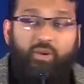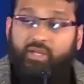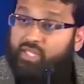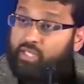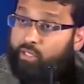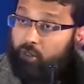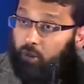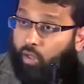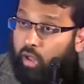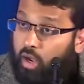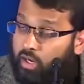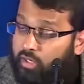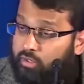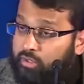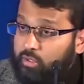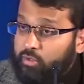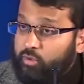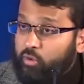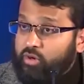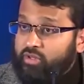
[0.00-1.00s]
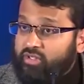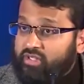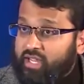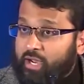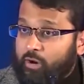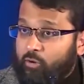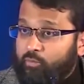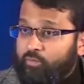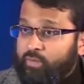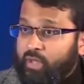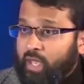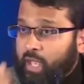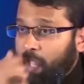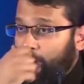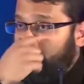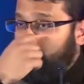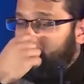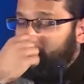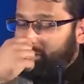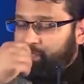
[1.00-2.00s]
But he locked the doors down
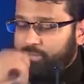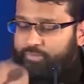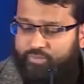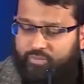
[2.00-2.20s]
and